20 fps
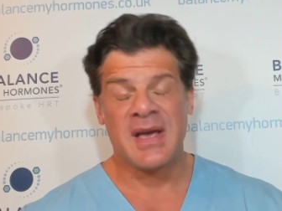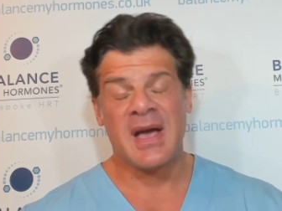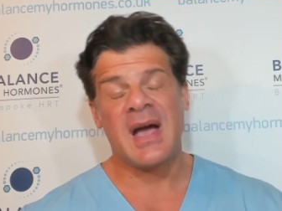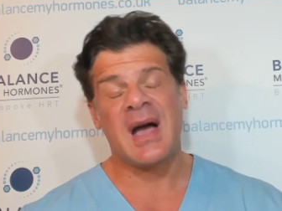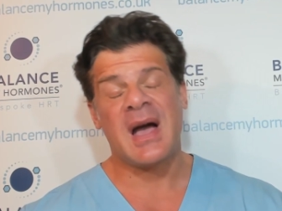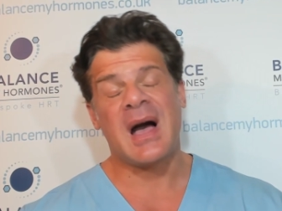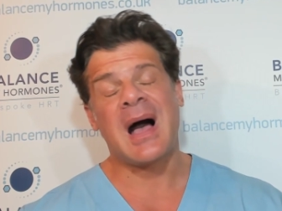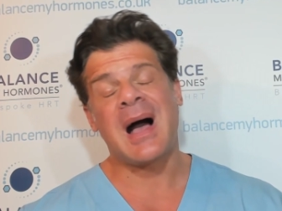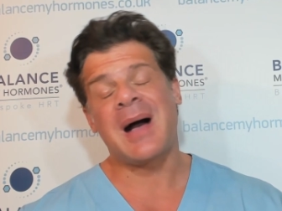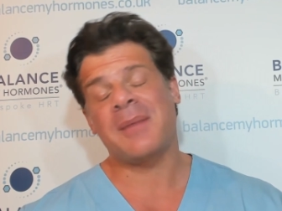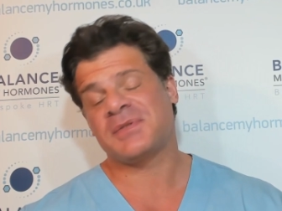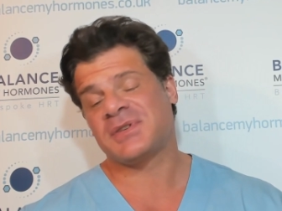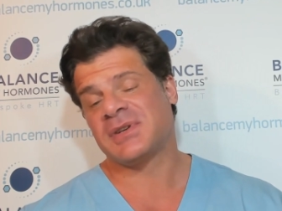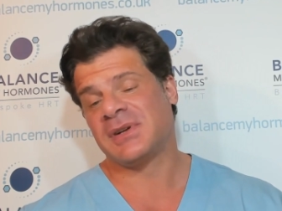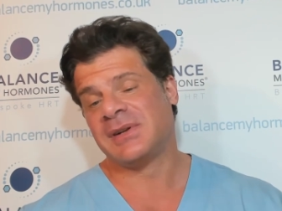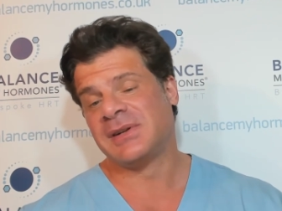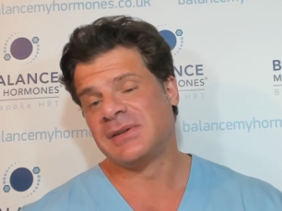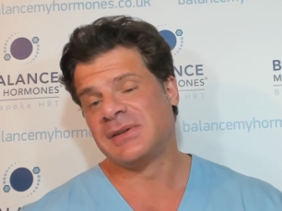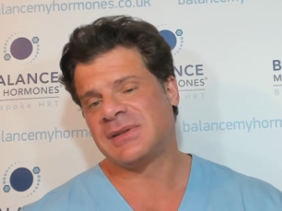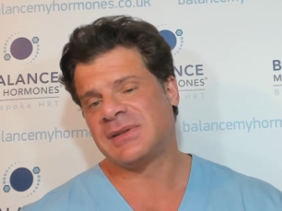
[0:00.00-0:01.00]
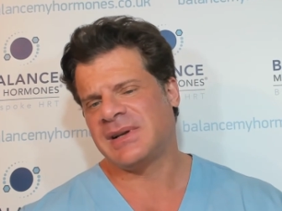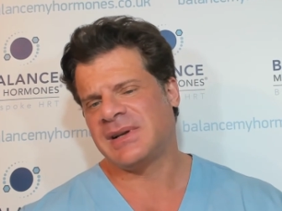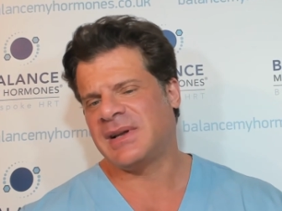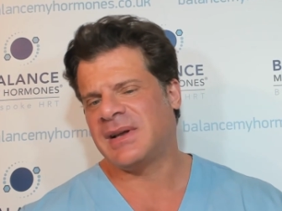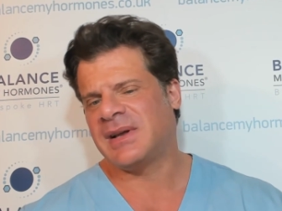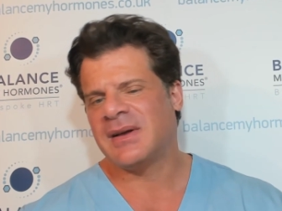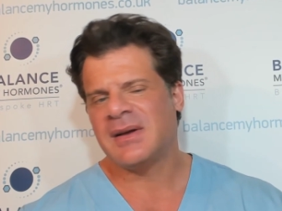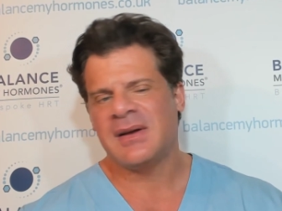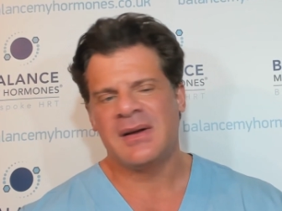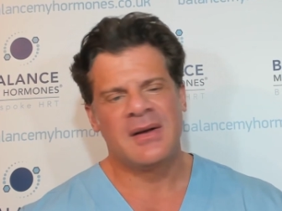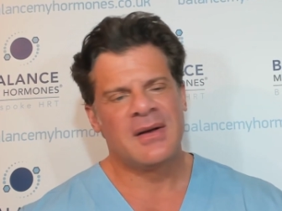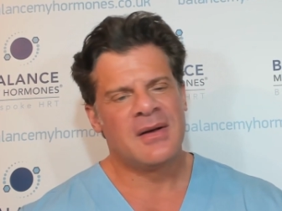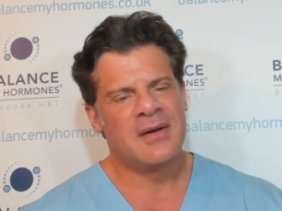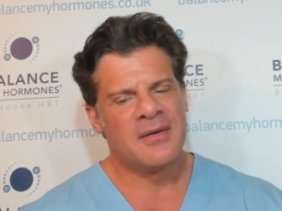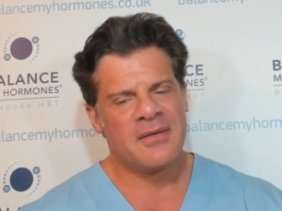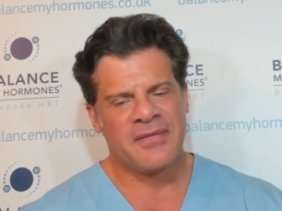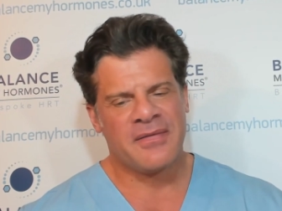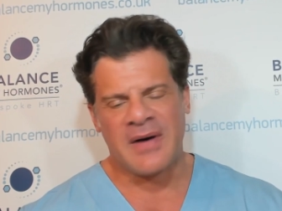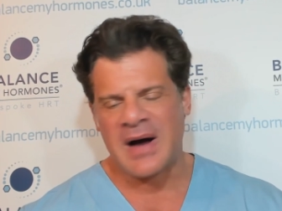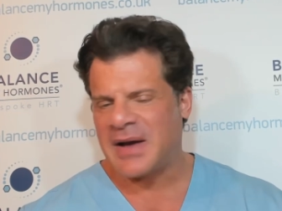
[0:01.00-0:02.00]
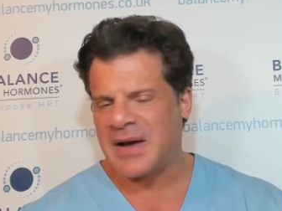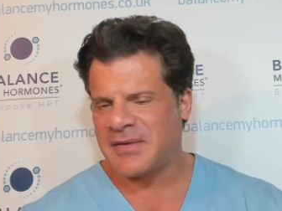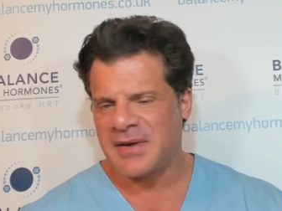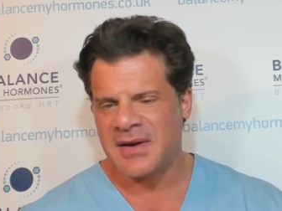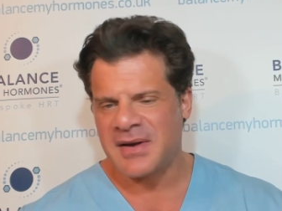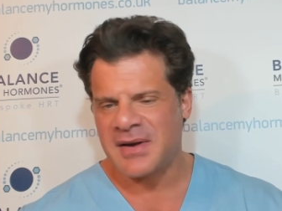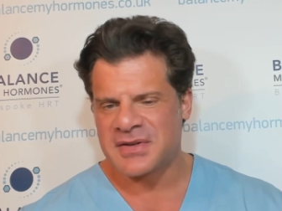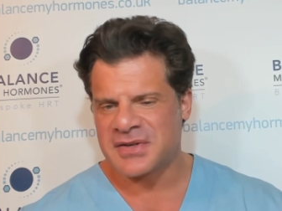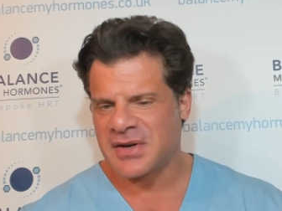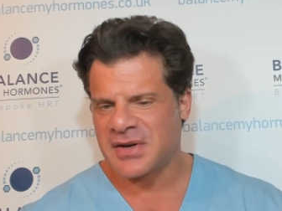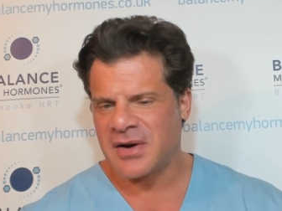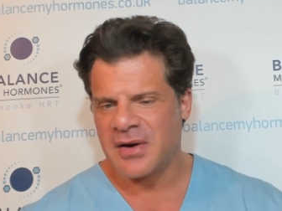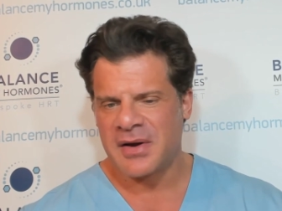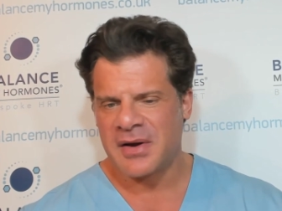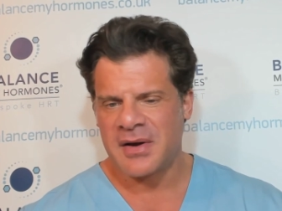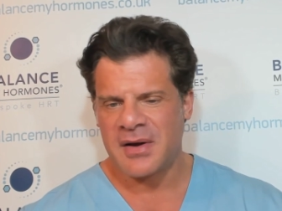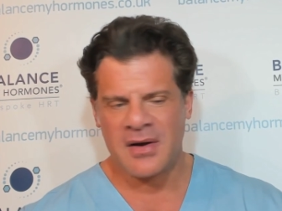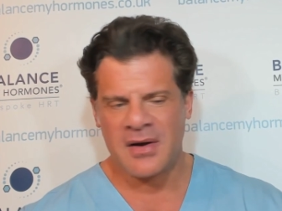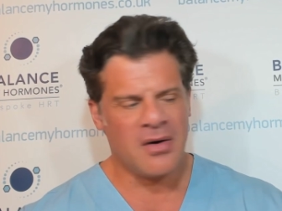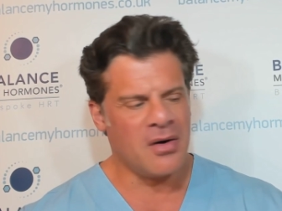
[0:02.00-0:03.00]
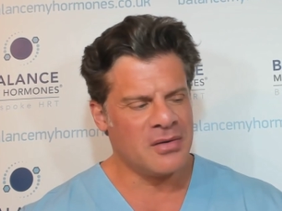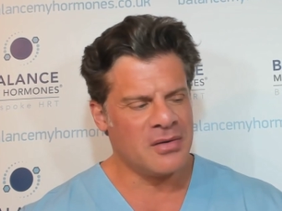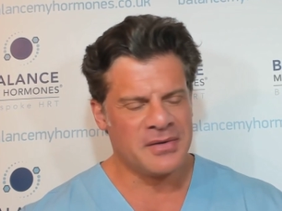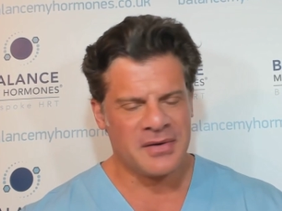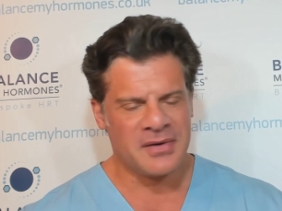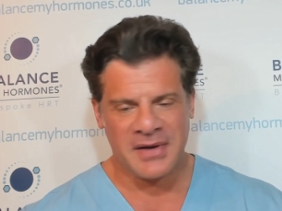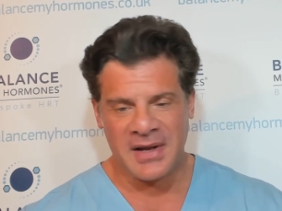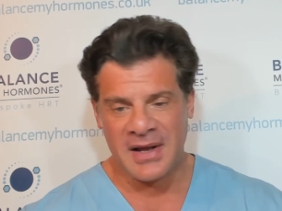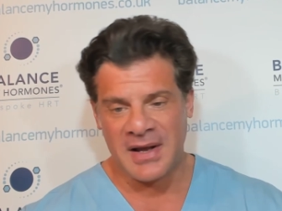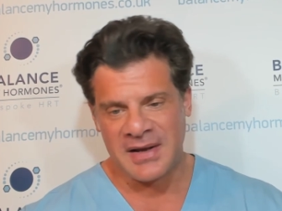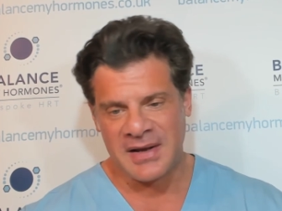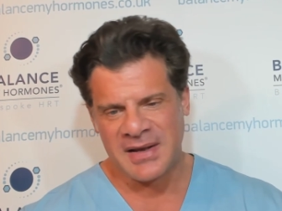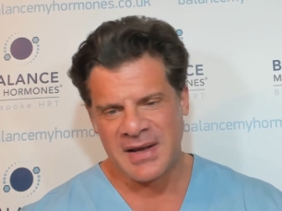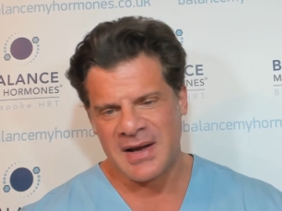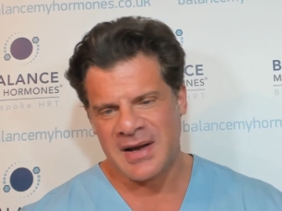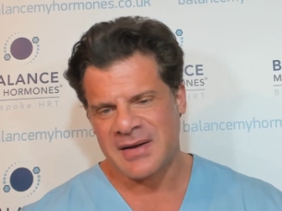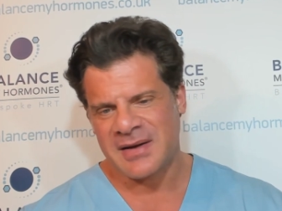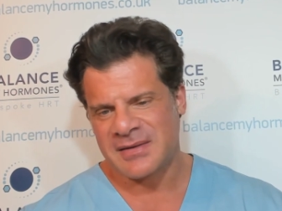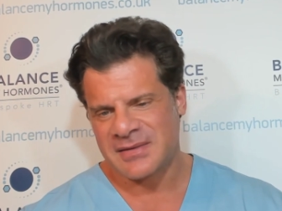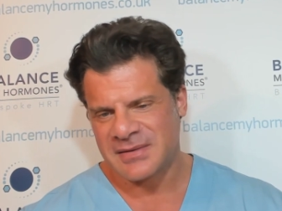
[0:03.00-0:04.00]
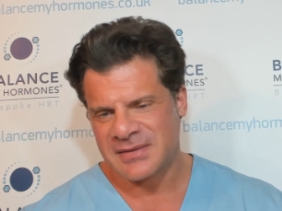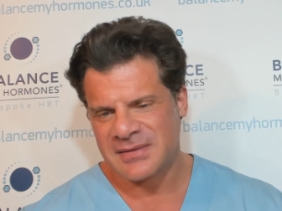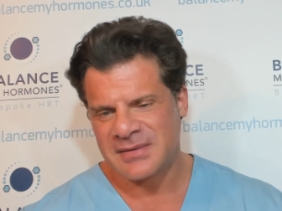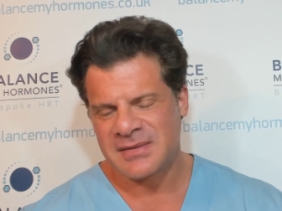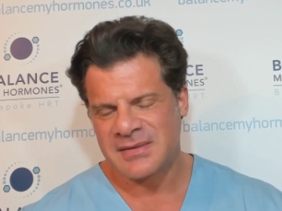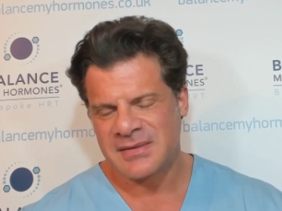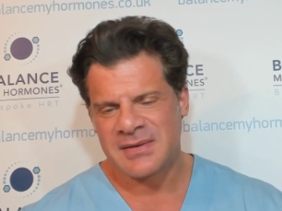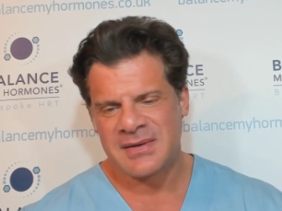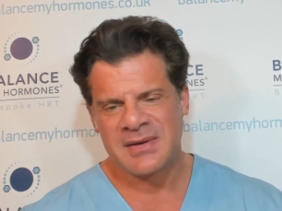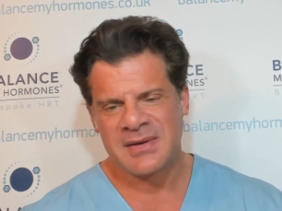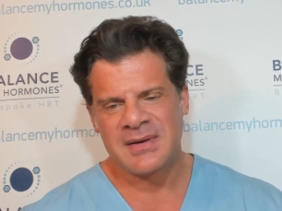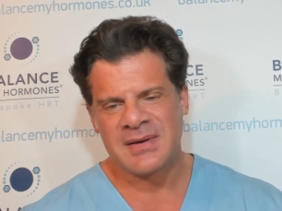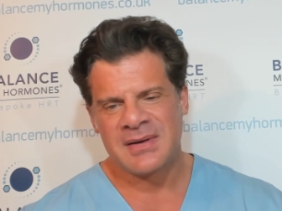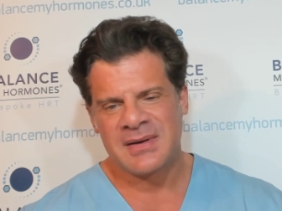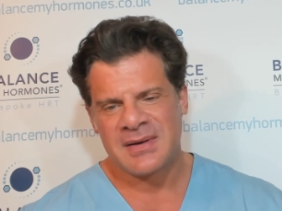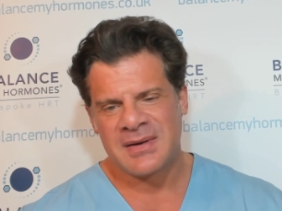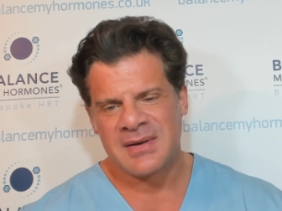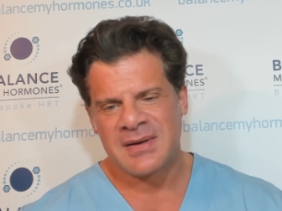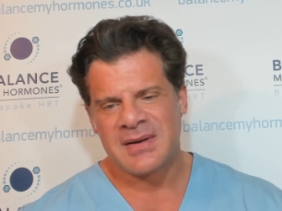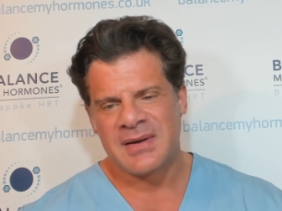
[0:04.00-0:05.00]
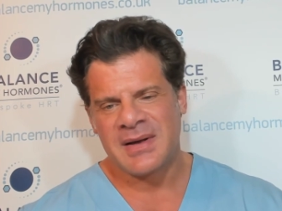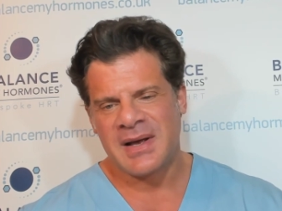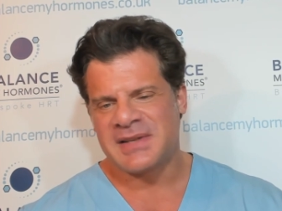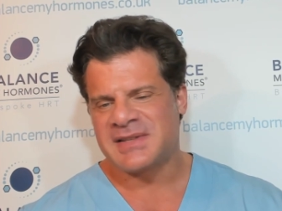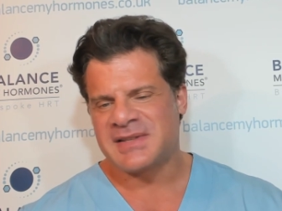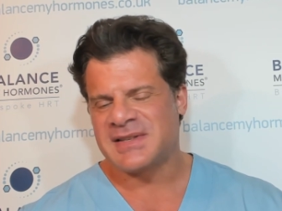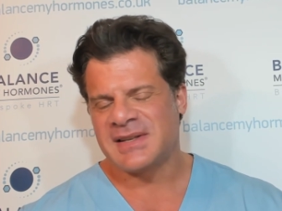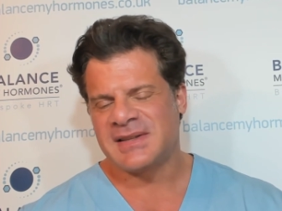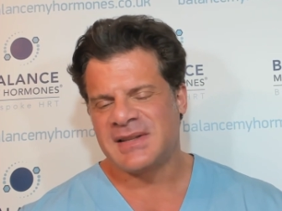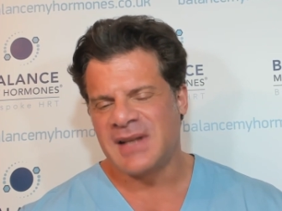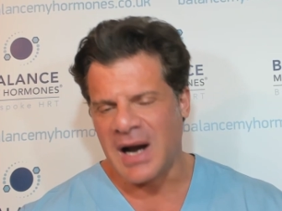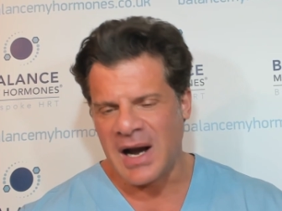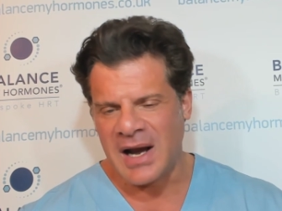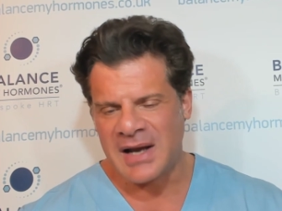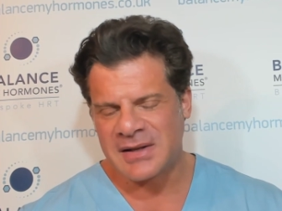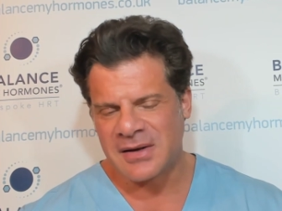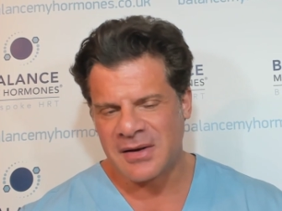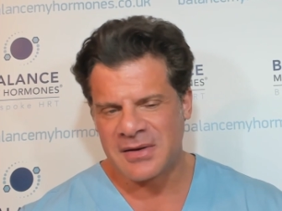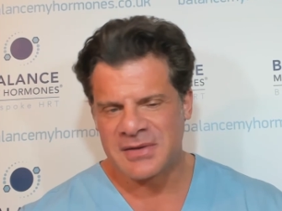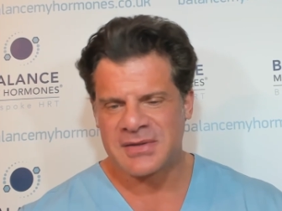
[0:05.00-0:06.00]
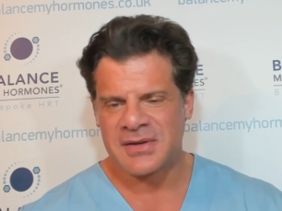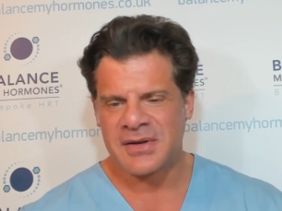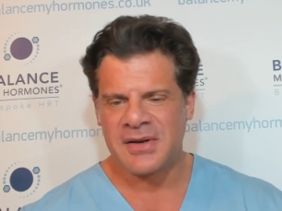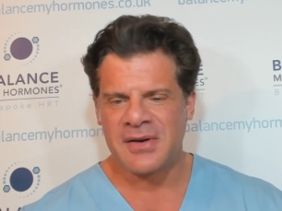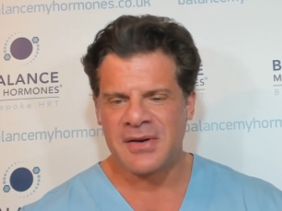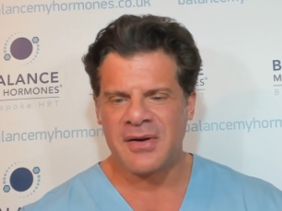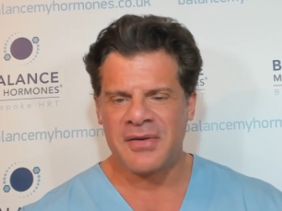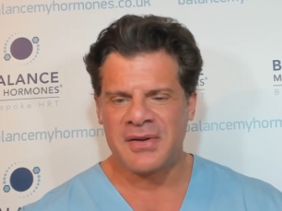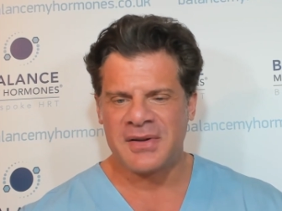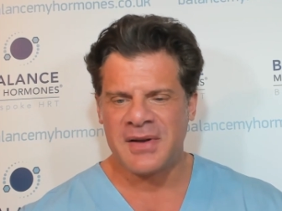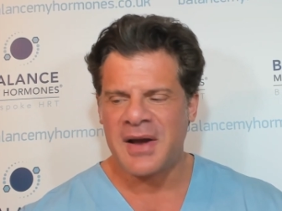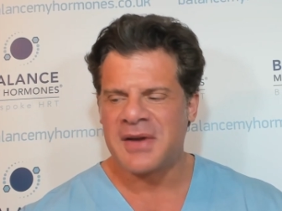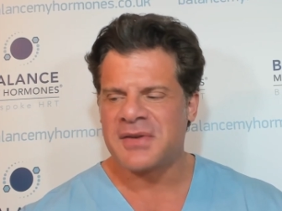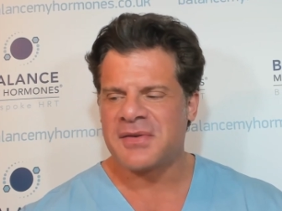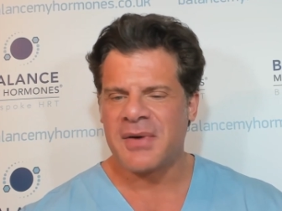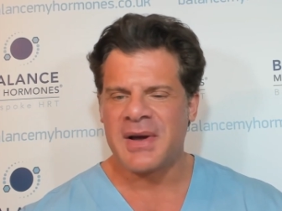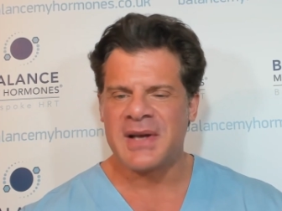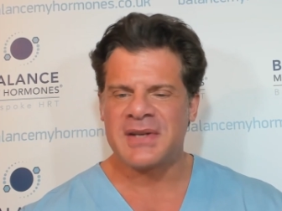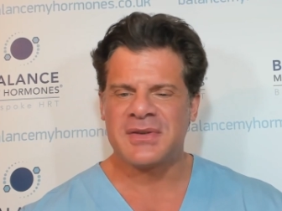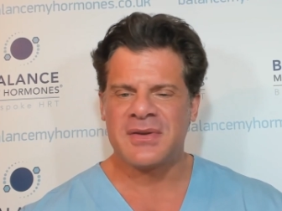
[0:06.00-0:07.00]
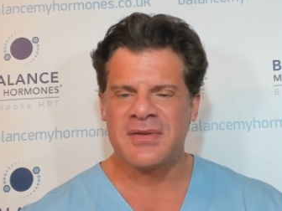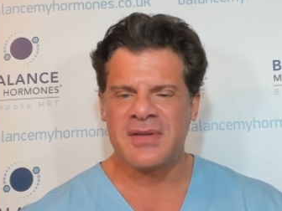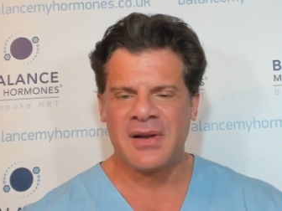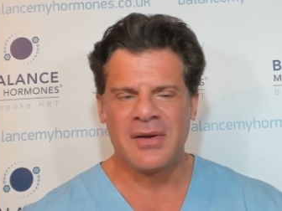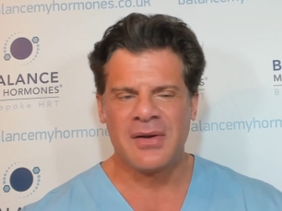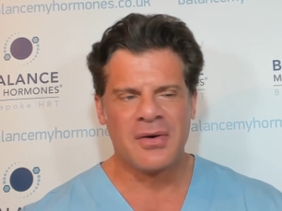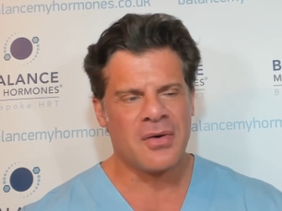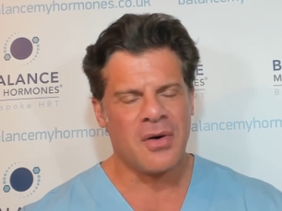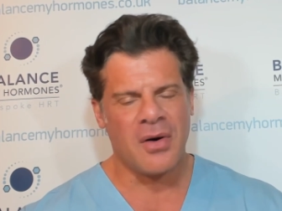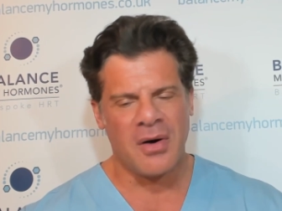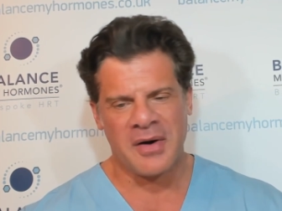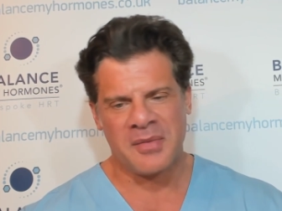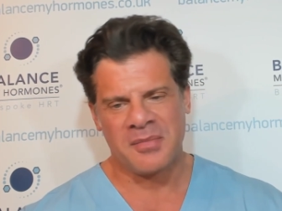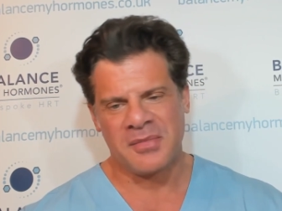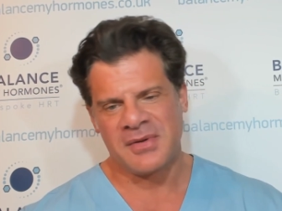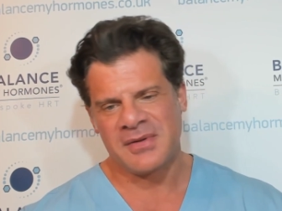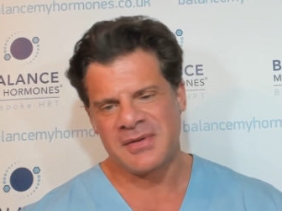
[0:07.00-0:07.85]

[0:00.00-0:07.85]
Yeah, absolutely. Five years uh, older. Yeah, yeah. It's the diet, also, you know, the dehydration. They look horrible.